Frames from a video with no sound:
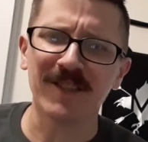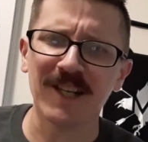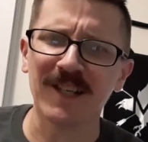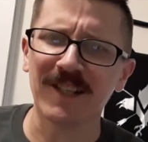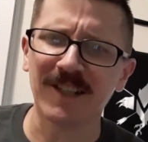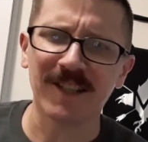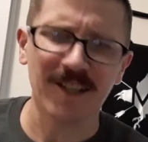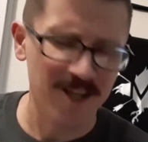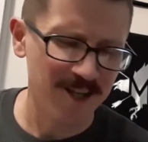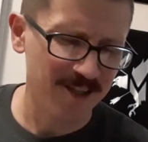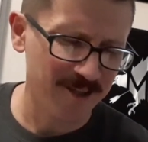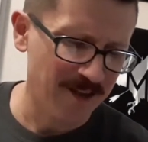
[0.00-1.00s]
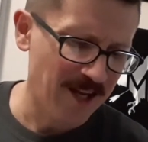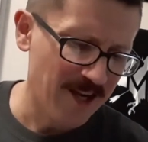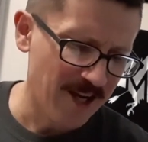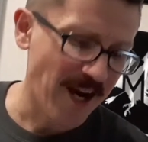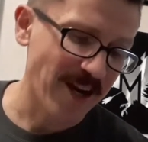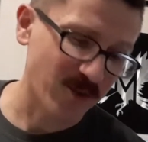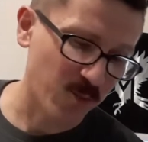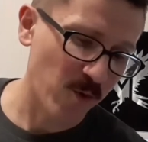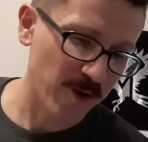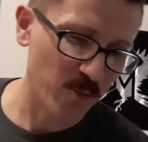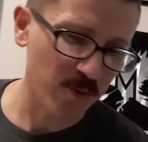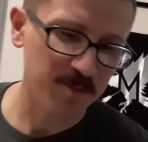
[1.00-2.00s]
Yeah, uh, as
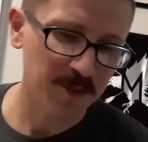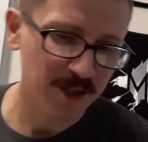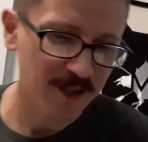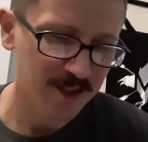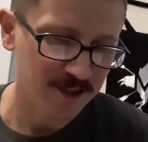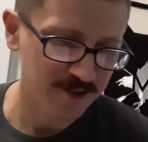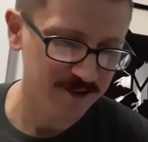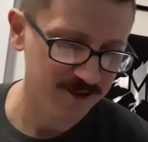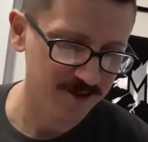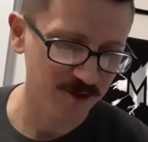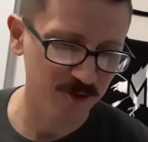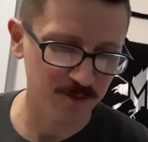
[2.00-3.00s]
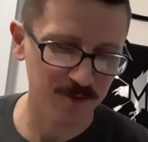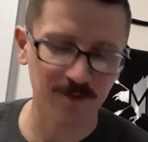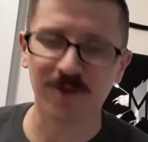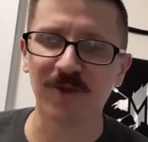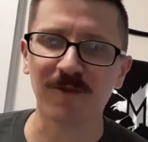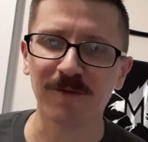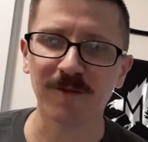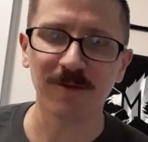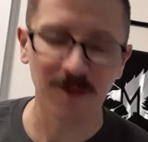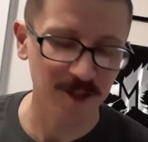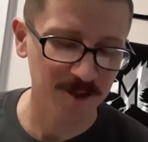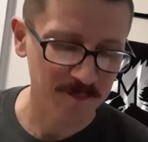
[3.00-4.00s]
one would be who would reserve,
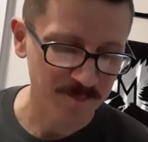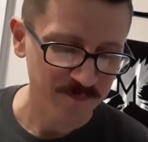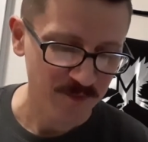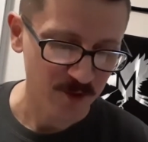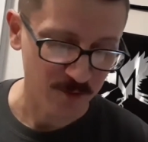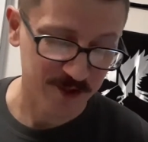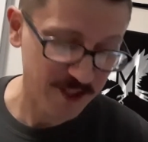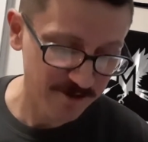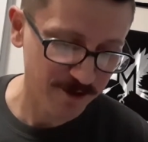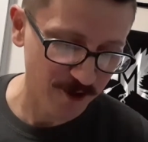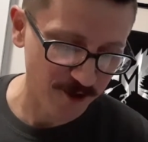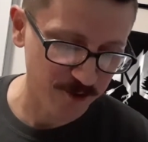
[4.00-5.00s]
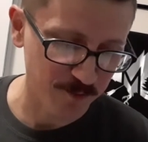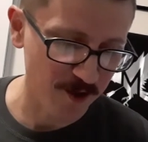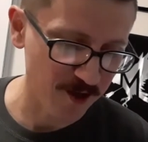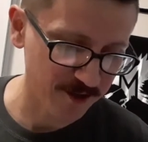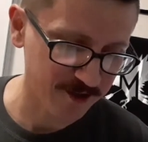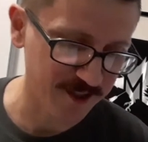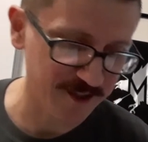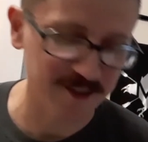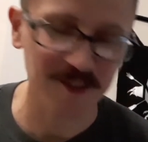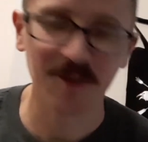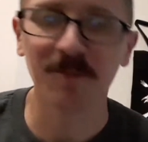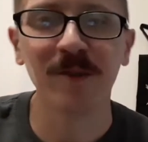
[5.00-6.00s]
uh, receive a large box like
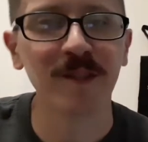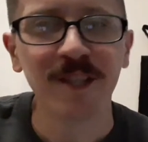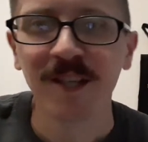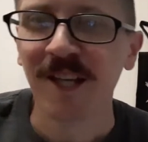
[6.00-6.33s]
this, but.